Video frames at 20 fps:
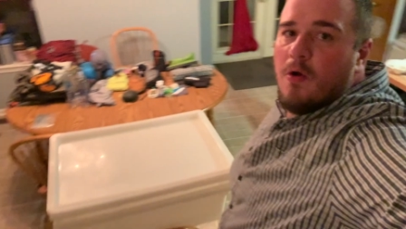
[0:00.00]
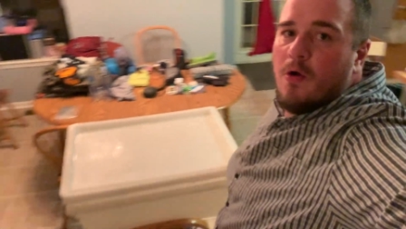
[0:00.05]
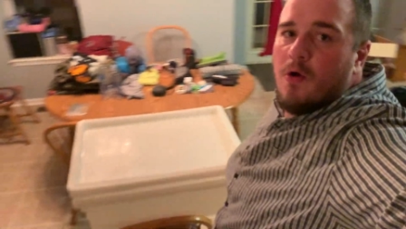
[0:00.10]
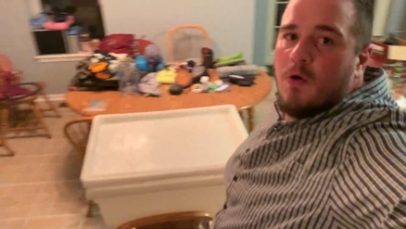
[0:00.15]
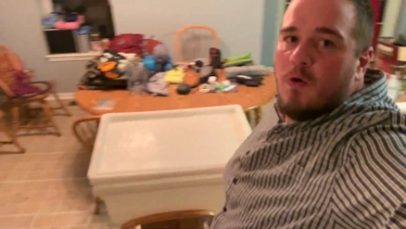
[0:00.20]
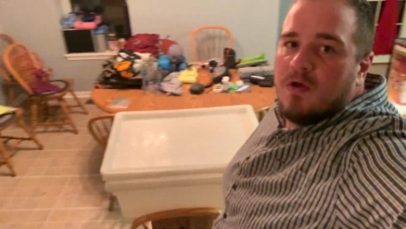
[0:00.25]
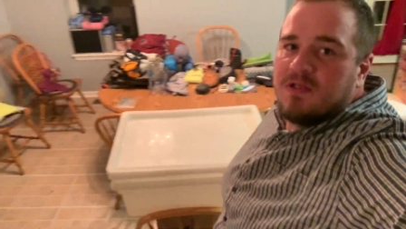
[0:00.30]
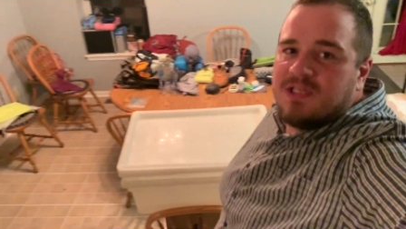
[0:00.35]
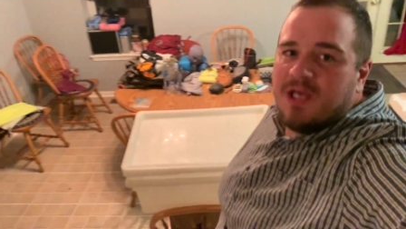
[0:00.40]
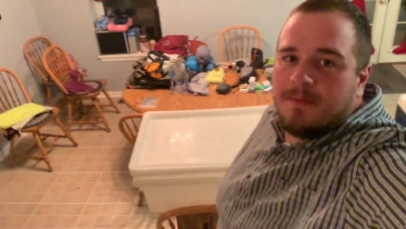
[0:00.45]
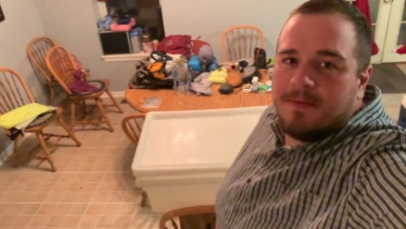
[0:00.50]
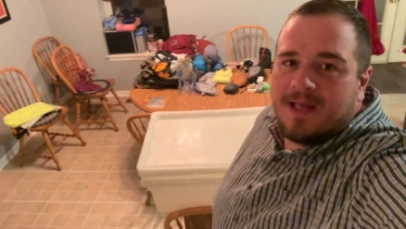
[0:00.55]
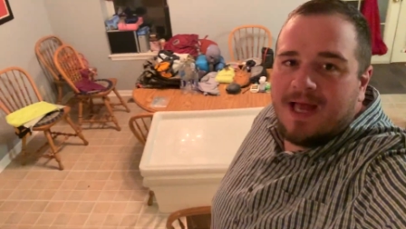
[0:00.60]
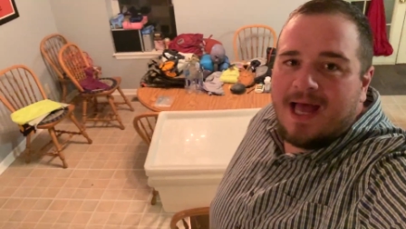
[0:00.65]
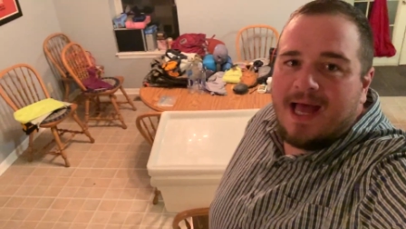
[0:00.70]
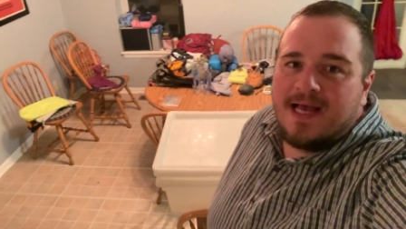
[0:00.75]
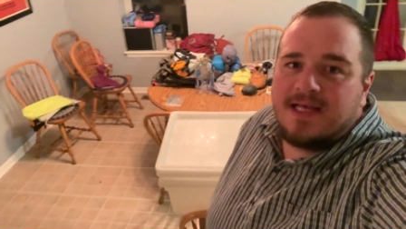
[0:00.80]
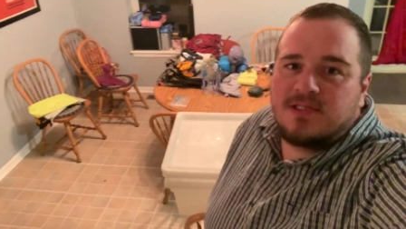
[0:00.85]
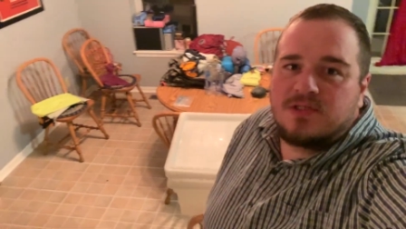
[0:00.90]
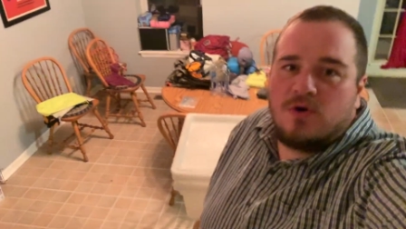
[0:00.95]
What's up,
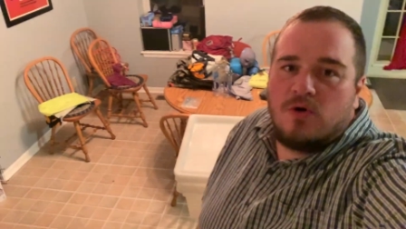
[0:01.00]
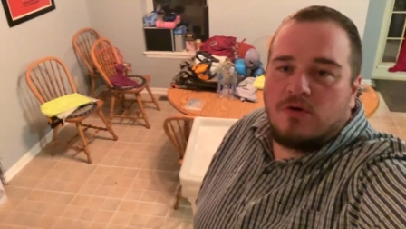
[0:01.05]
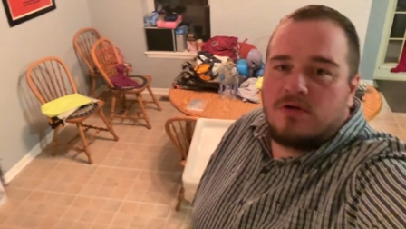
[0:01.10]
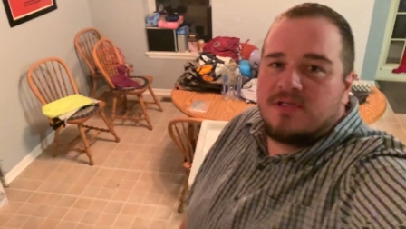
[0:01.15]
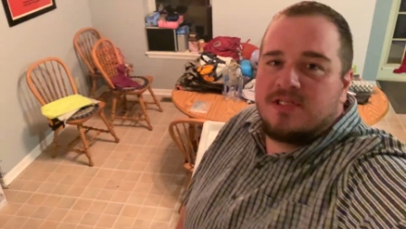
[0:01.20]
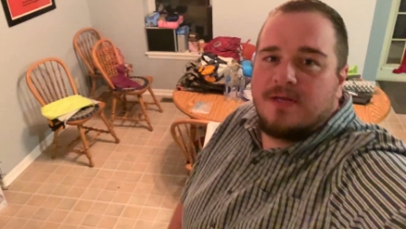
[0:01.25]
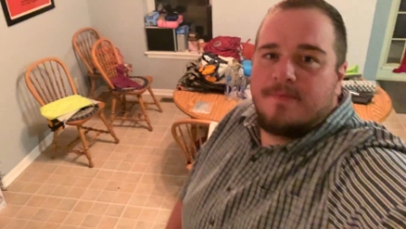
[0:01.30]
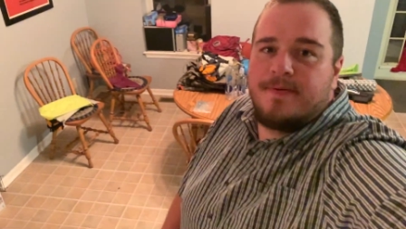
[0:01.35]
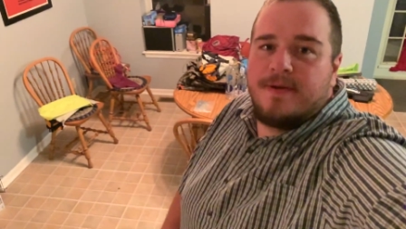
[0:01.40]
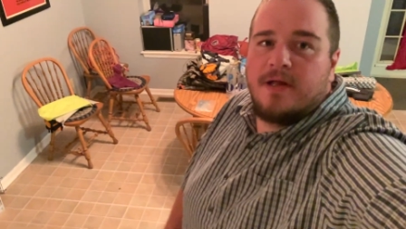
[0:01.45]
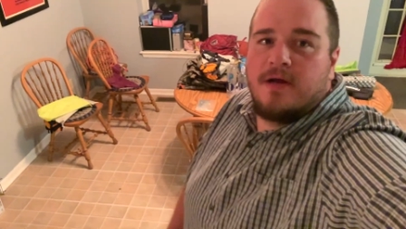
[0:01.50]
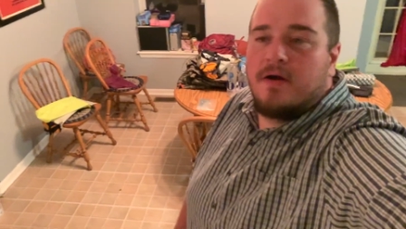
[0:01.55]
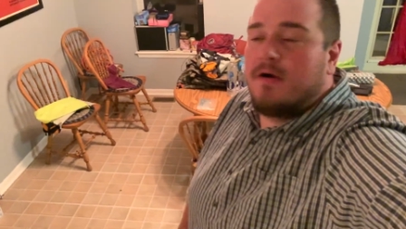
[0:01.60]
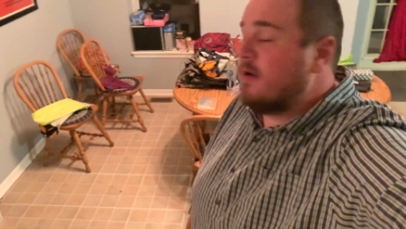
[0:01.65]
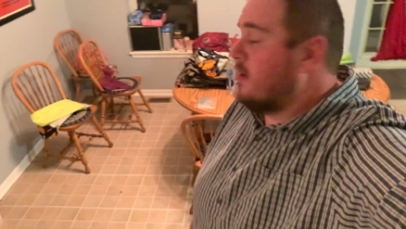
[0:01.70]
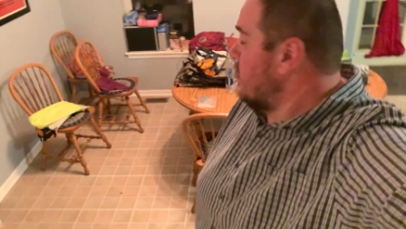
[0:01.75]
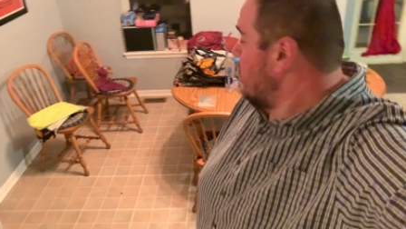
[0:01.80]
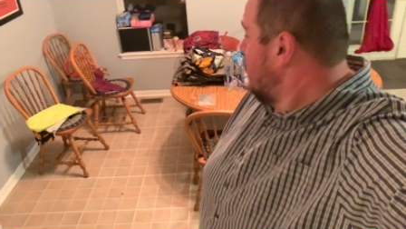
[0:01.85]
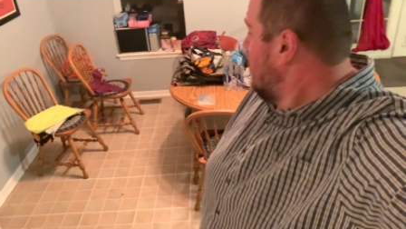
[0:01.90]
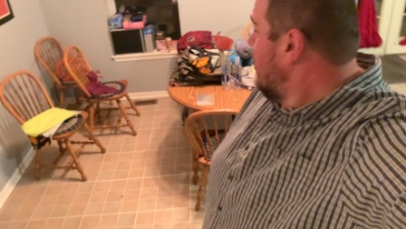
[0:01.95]
guys? Quarter Zip
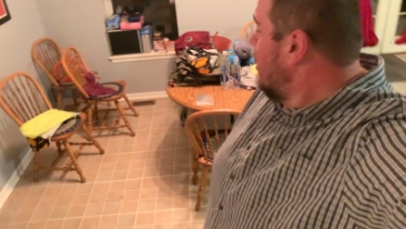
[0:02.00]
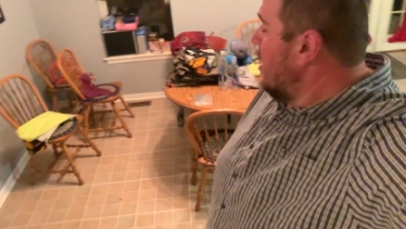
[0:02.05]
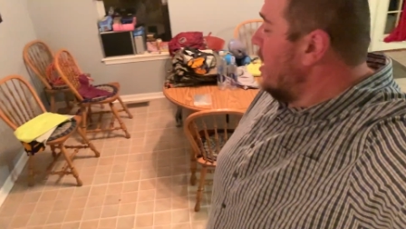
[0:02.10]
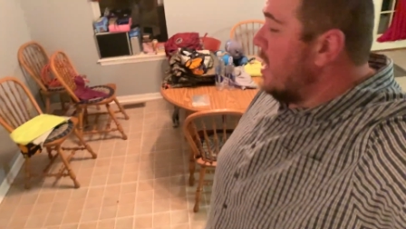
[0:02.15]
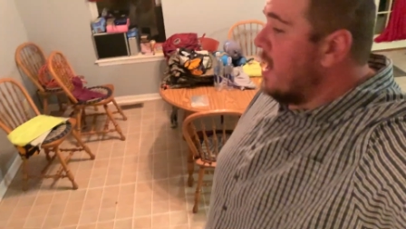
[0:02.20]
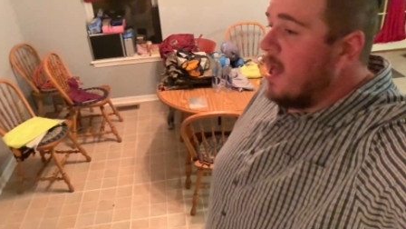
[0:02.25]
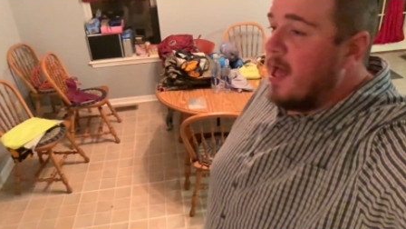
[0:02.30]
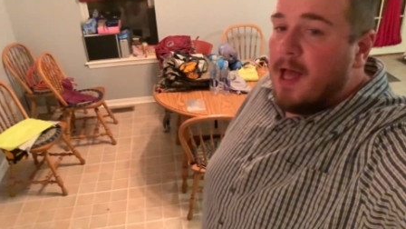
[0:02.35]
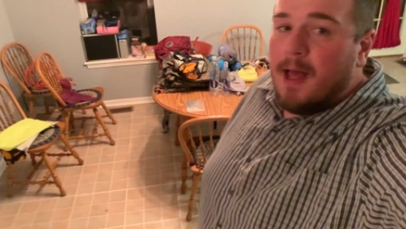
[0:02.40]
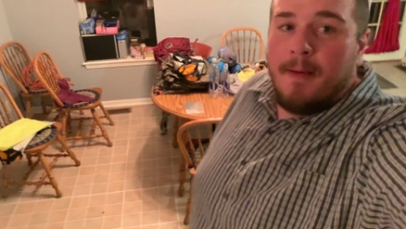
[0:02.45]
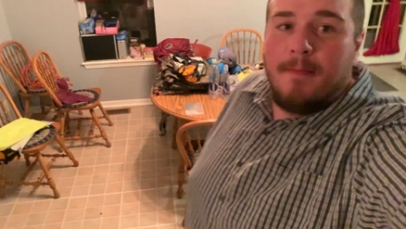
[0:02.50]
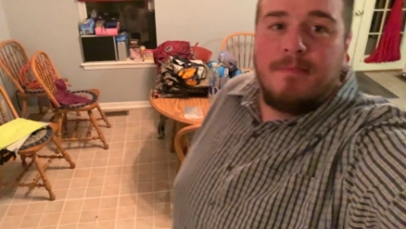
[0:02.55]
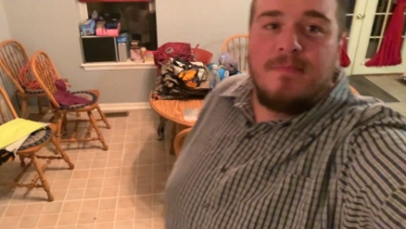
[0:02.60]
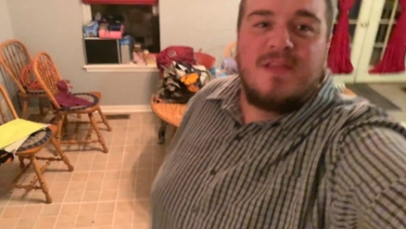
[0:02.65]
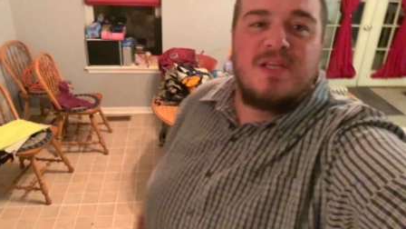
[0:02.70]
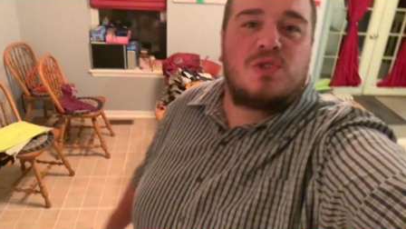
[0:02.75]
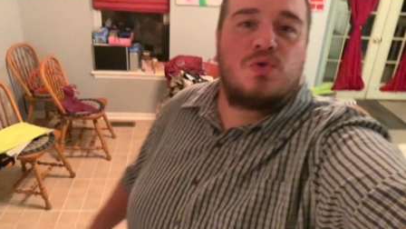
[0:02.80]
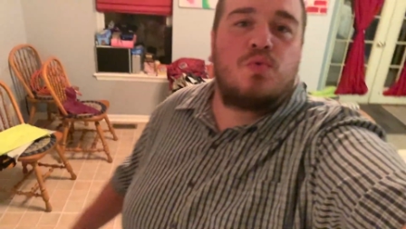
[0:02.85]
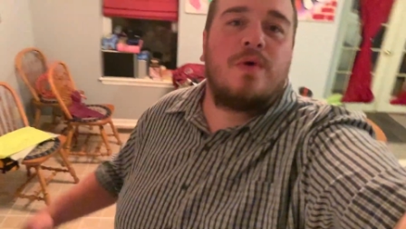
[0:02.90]
here. This